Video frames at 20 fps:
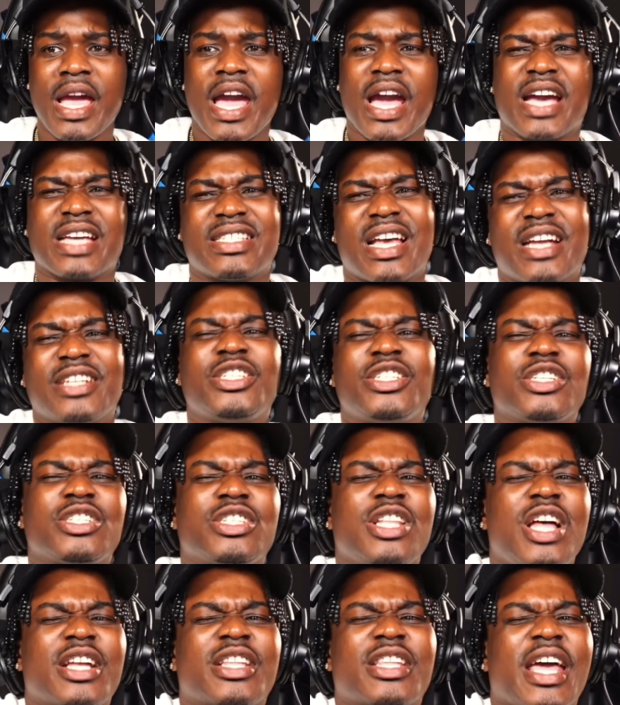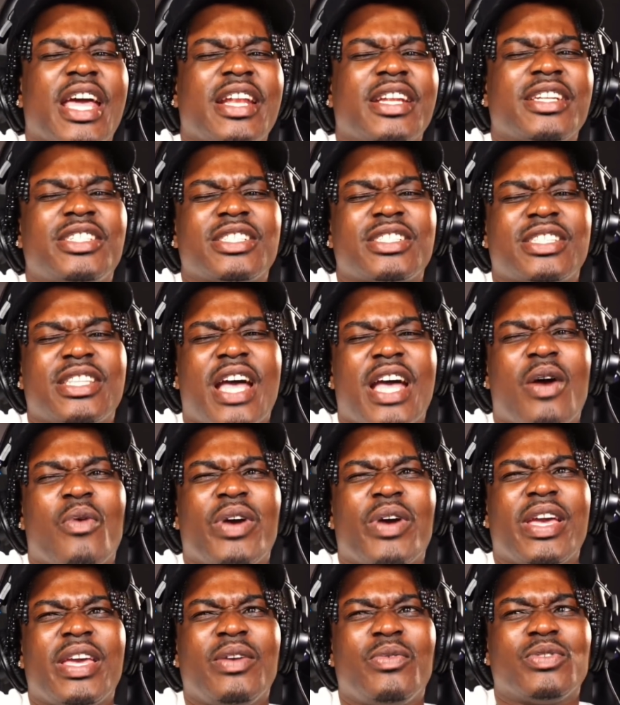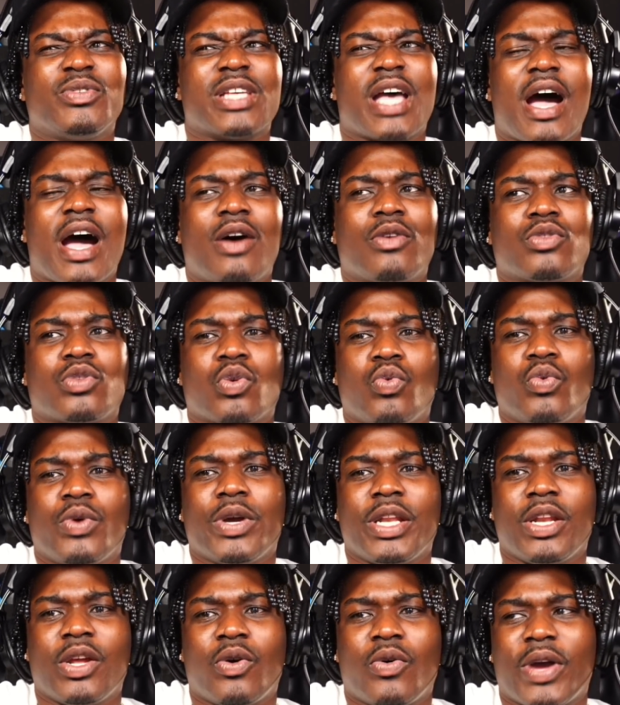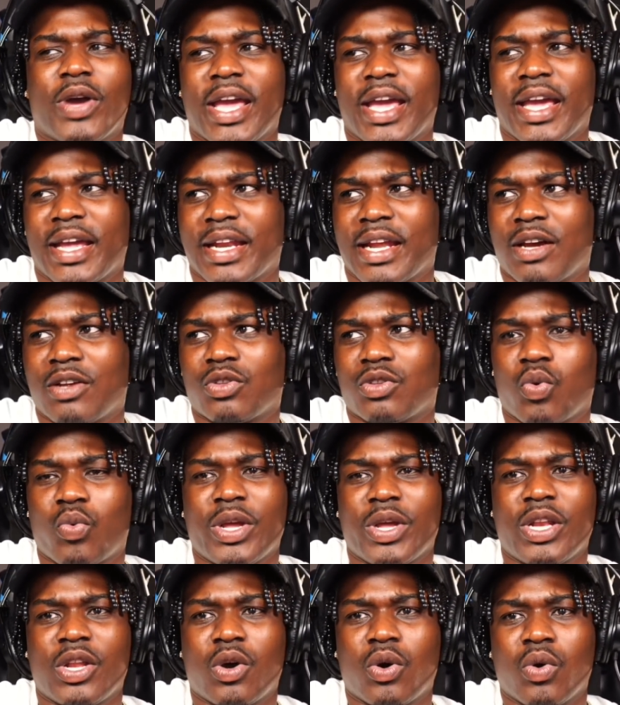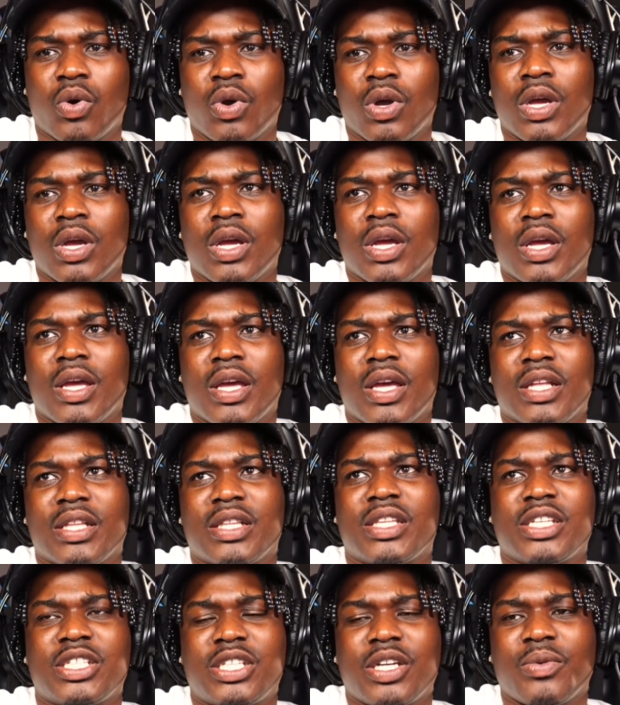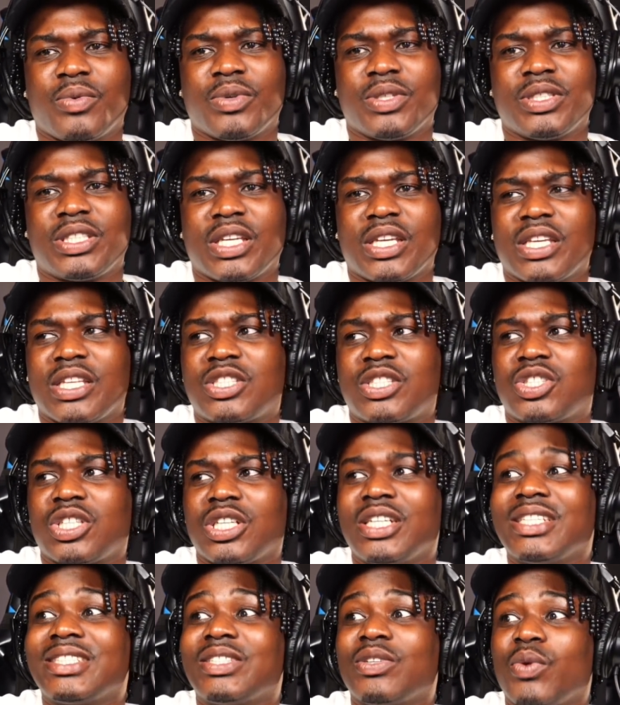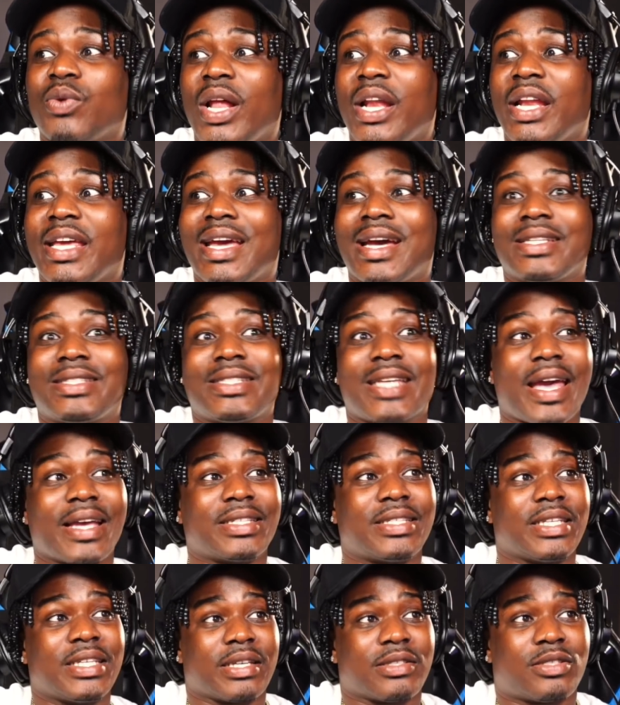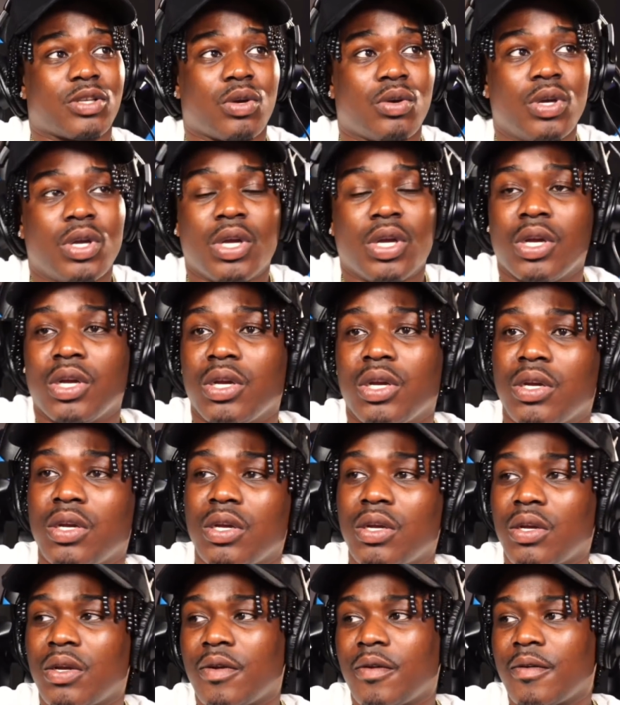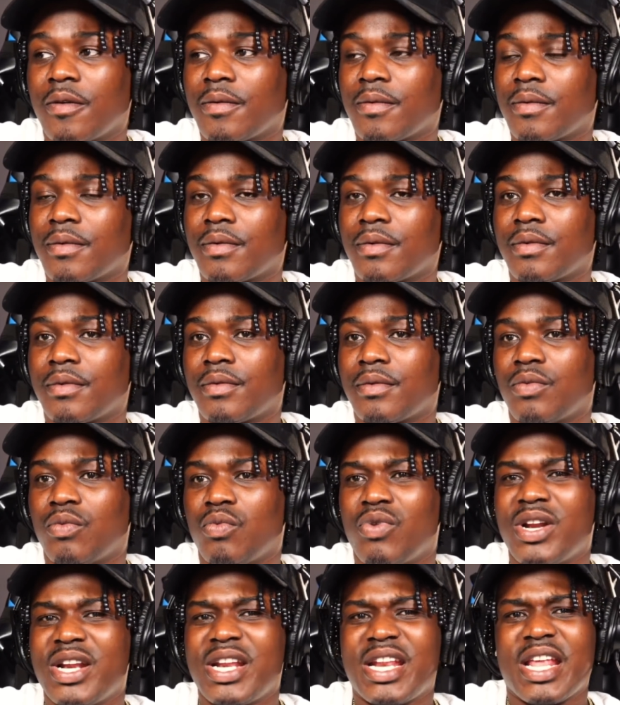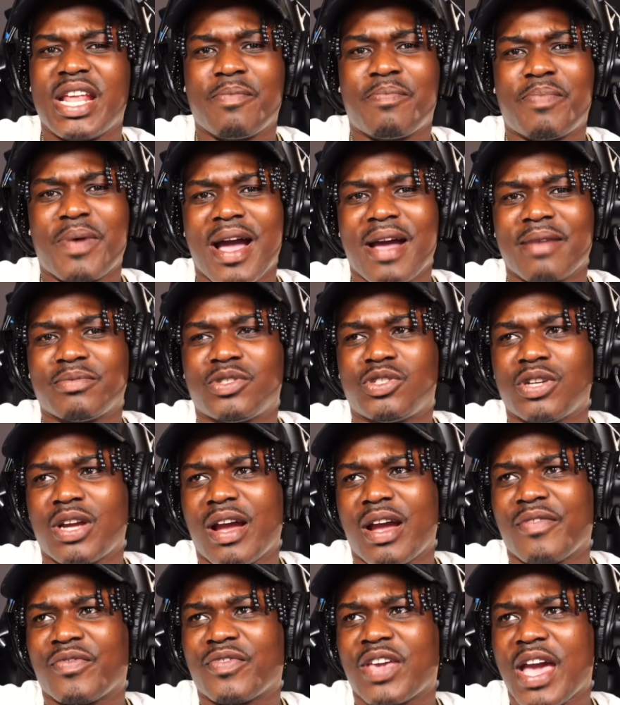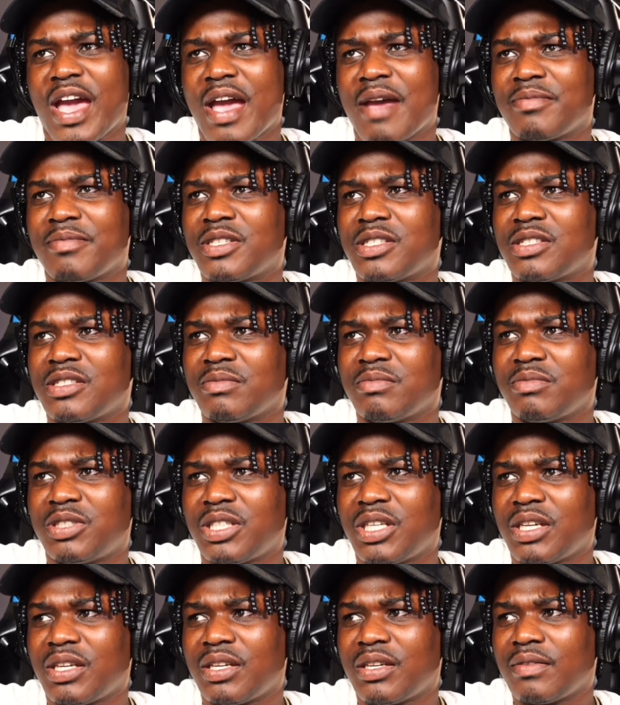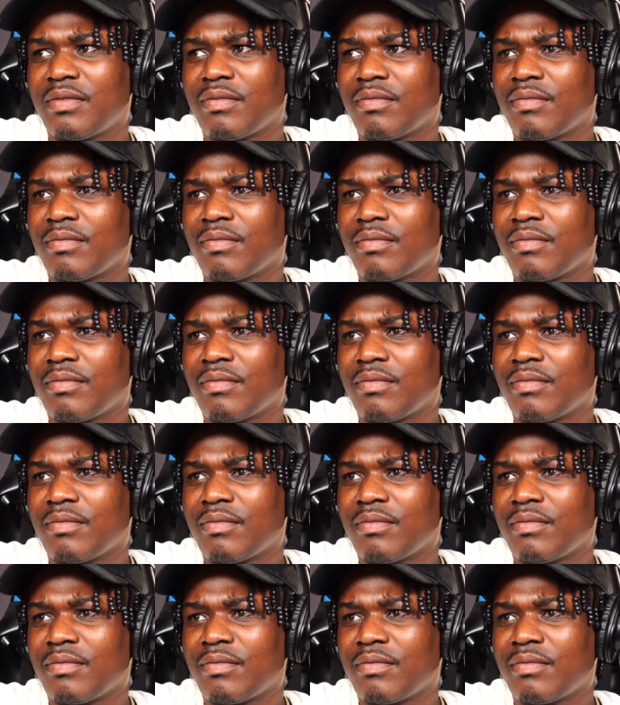Cause I just looked at it just now when he was out the window, hanging out the window. The shit was so this is really a taxi cause so when did they pops drive cabs or some shit?